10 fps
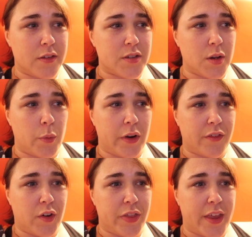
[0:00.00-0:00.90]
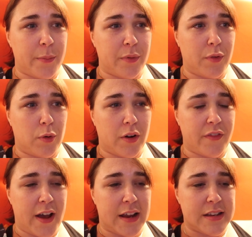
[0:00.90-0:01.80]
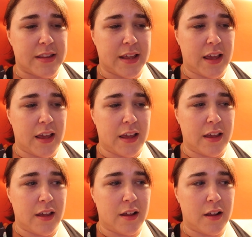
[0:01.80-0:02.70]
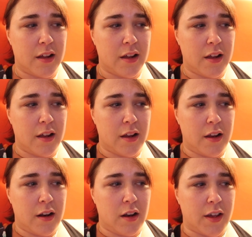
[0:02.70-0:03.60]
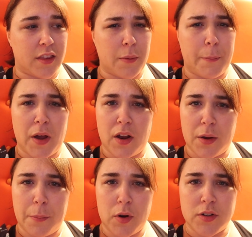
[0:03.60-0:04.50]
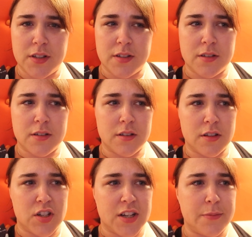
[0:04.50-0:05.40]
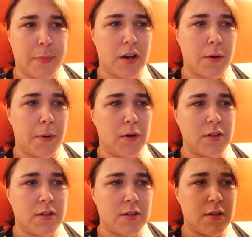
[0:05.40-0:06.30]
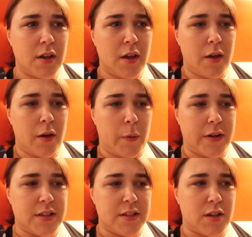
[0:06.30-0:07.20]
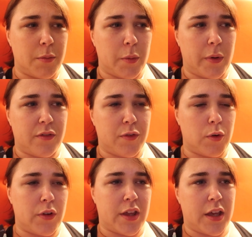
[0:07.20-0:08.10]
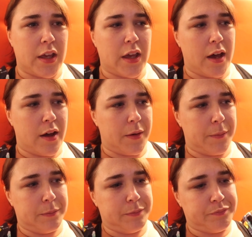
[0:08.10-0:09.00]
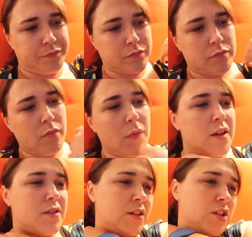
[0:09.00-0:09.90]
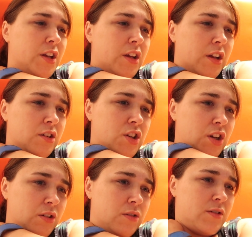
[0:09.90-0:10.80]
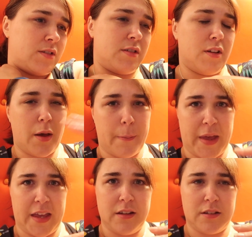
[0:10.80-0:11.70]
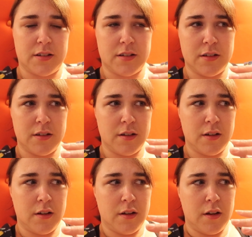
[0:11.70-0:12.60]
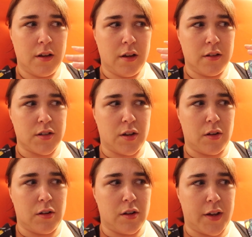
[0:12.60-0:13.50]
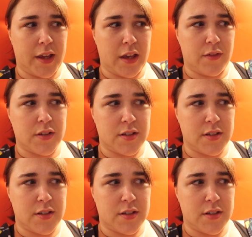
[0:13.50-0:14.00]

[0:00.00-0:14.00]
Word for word: So when I've gone there before, I've had the burger pods, the cheeseburger pods, whereas this time I went for the essentially you can choose a meat, so like either